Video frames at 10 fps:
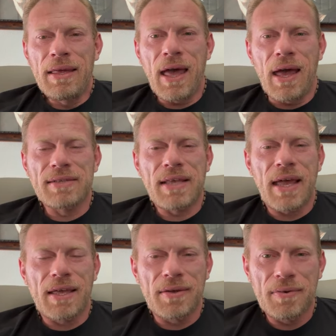Yeah, hey
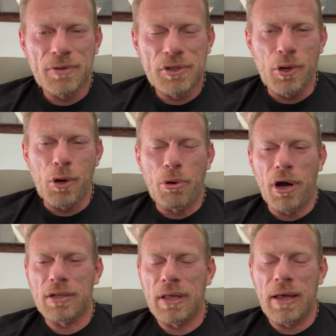Zach, what's going on,
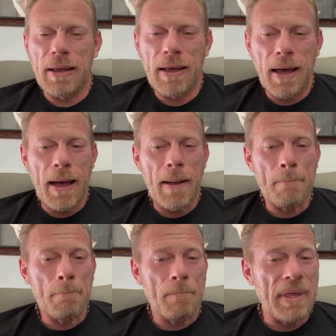partner?
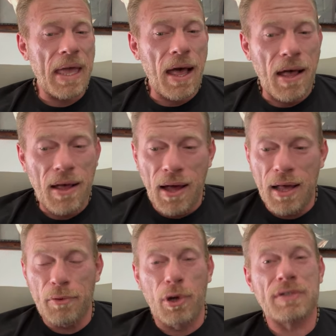
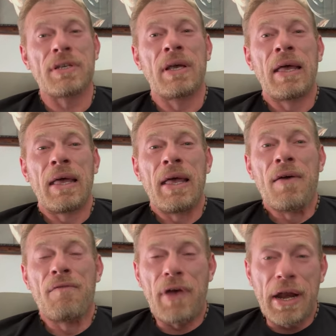It was
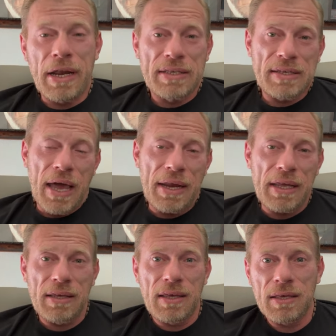very
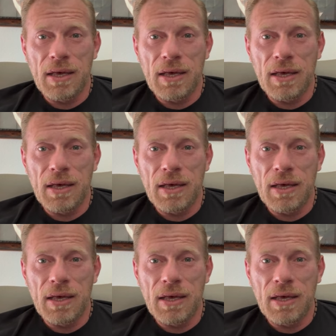exciting.